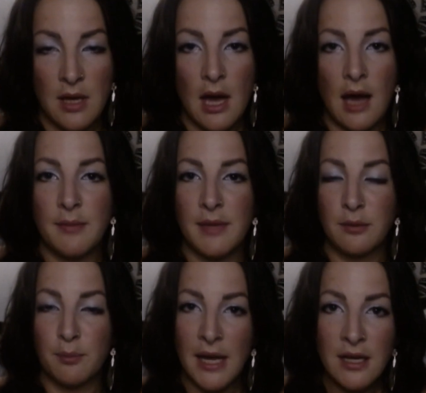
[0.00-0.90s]
I met
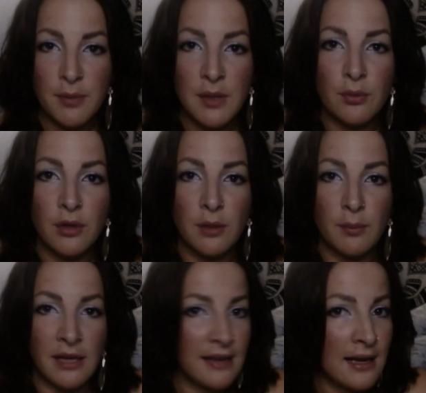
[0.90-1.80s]
many people in my
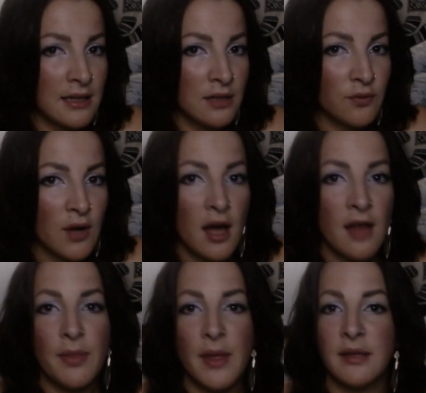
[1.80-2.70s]
life
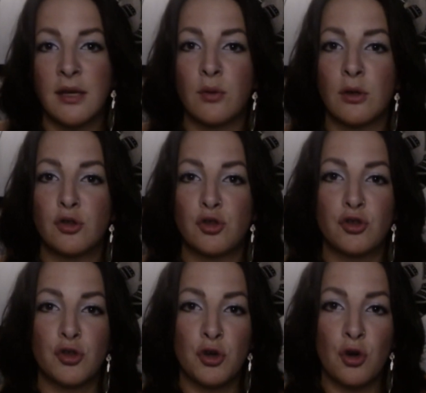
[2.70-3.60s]
that they were just
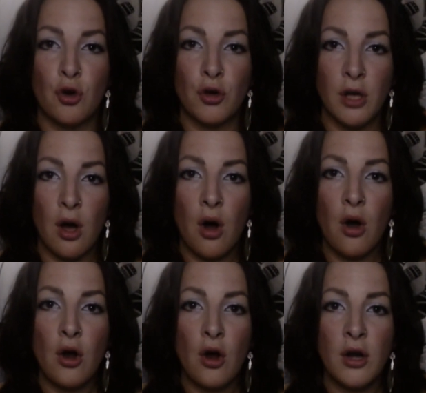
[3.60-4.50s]
going
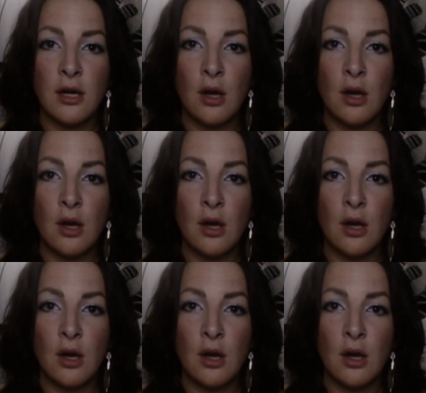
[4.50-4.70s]
on and